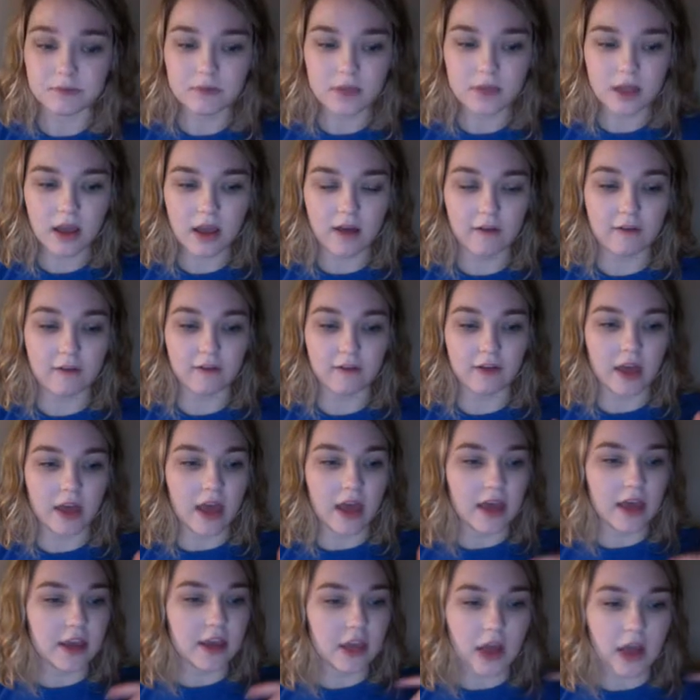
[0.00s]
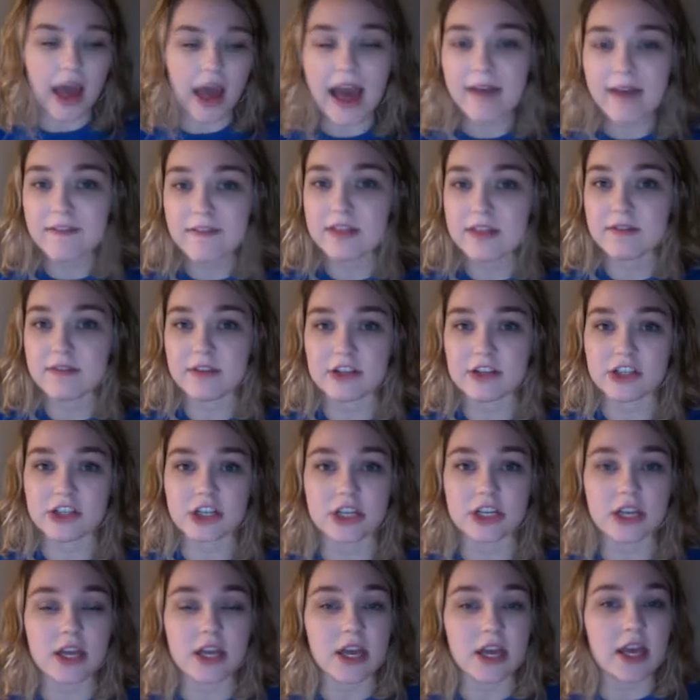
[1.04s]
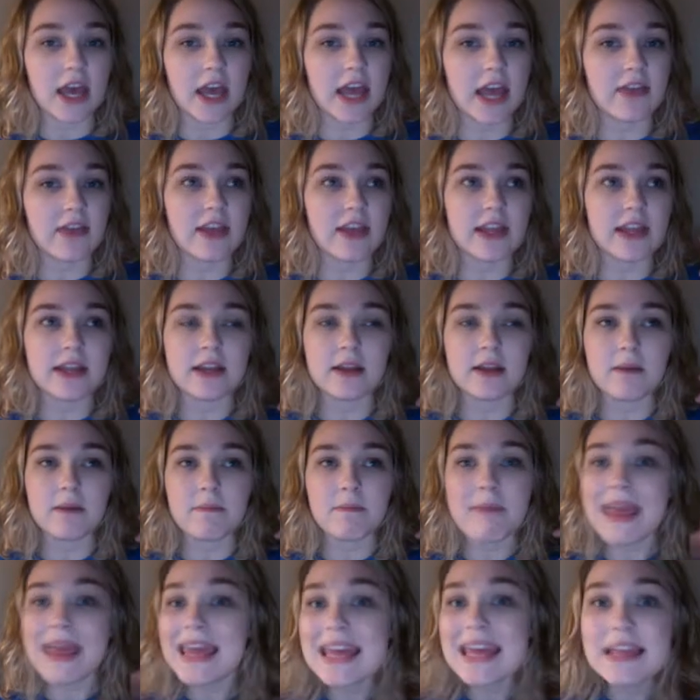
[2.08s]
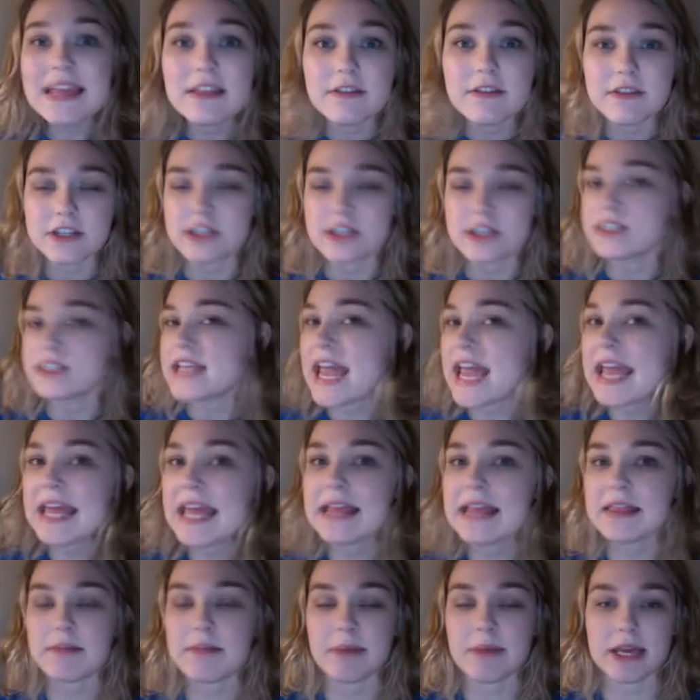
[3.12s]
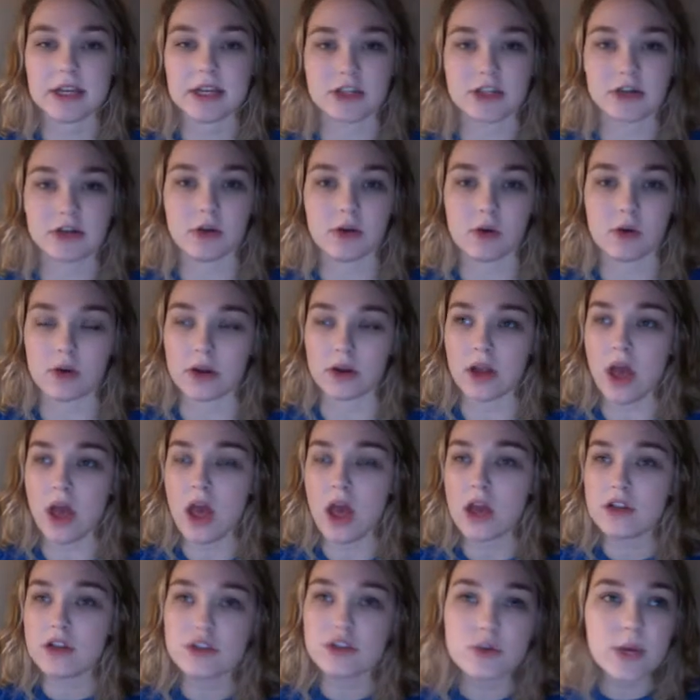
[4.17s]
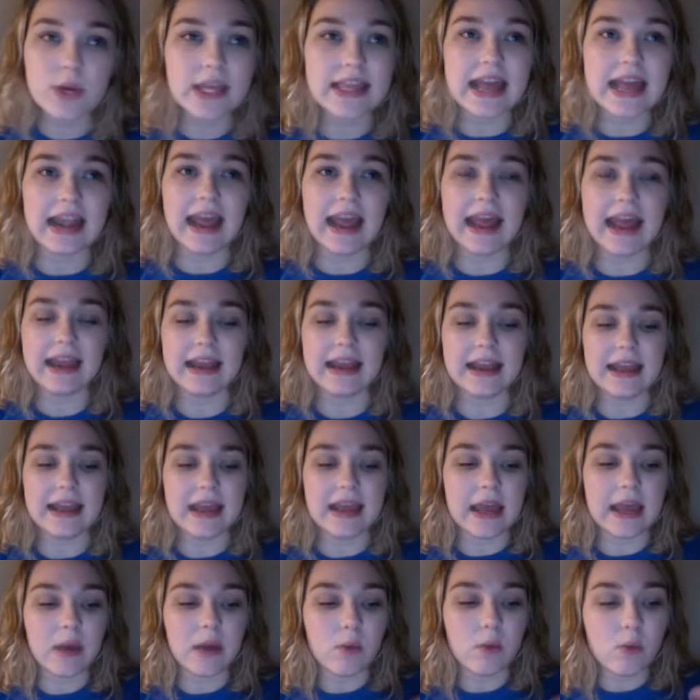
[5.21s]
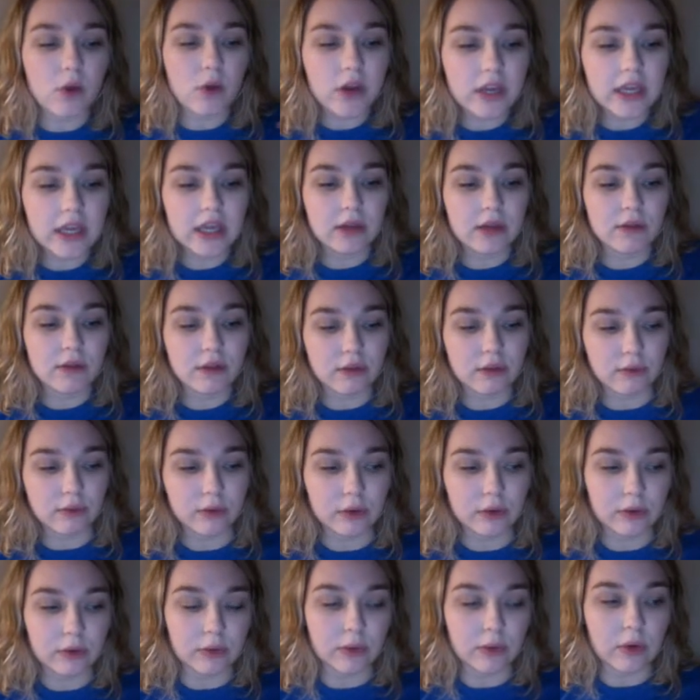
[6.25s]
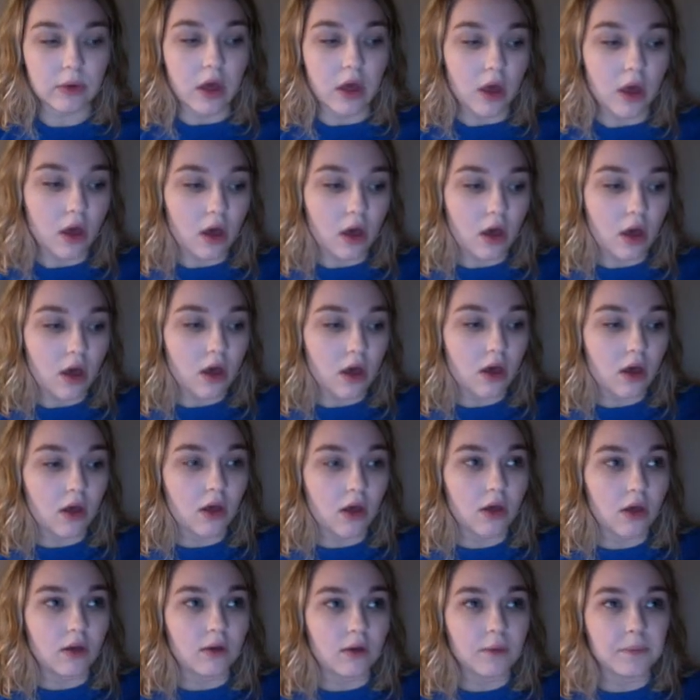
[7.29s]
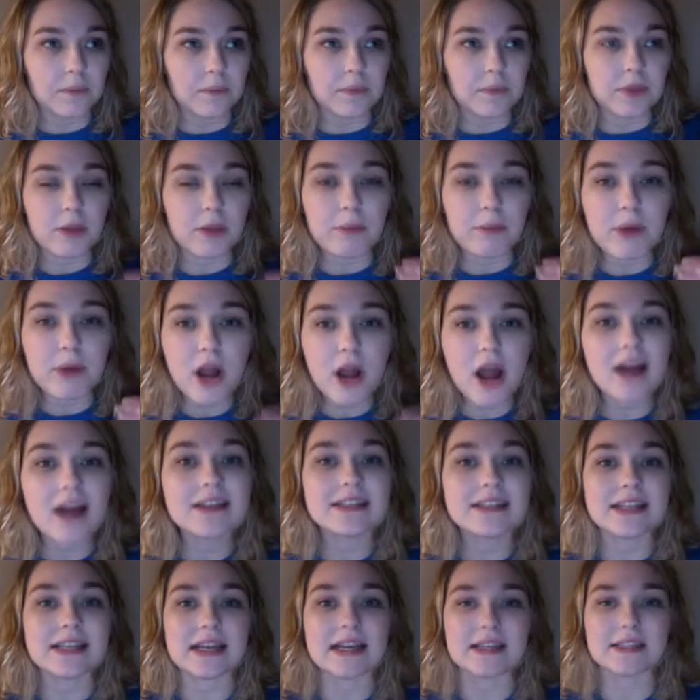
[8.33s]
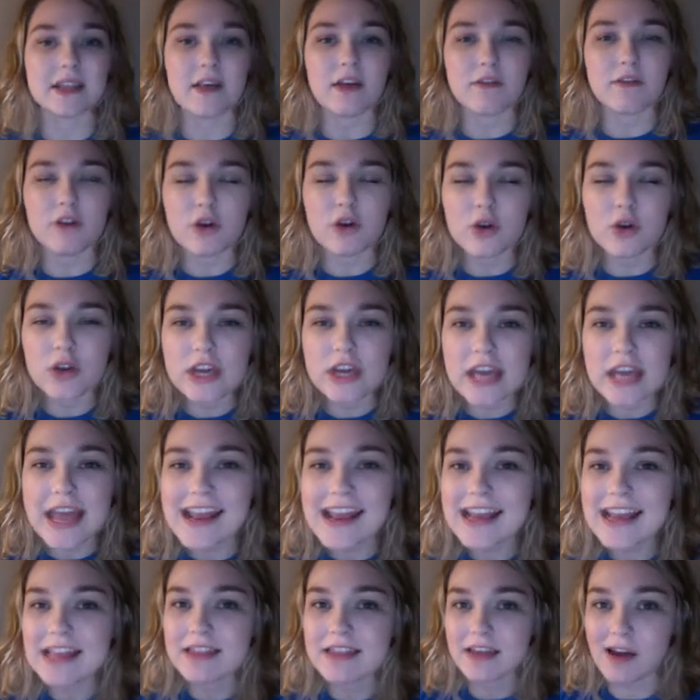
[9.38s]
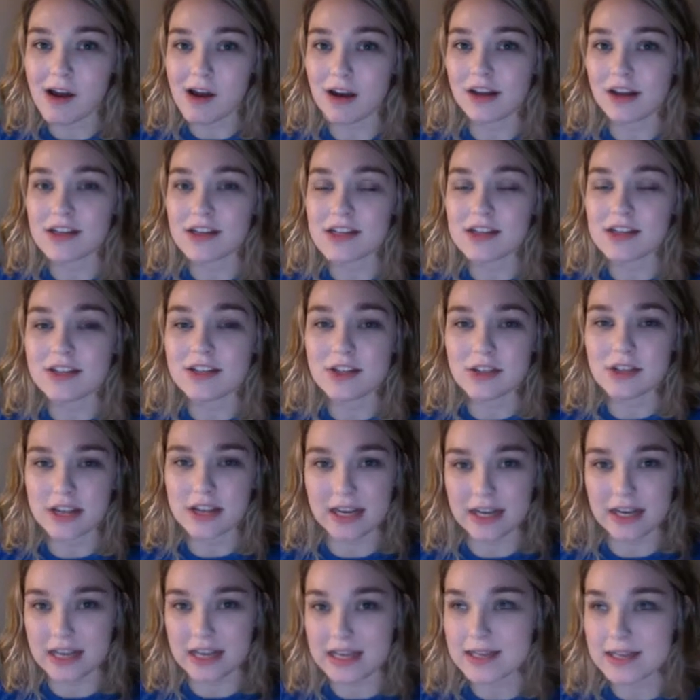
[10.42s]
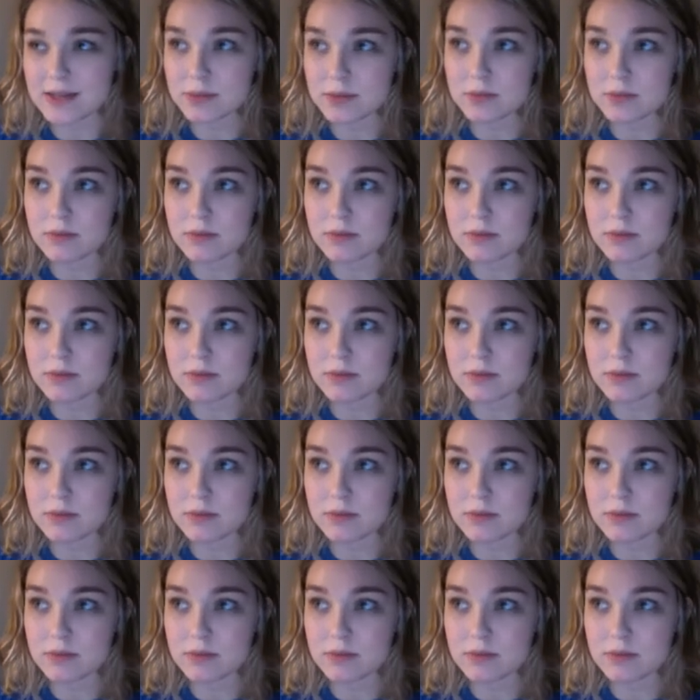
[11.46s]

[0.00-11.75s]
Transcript: of having the vision, and then making the vision, taking the picture, or doing that editing and working through the process of creating the art so that it is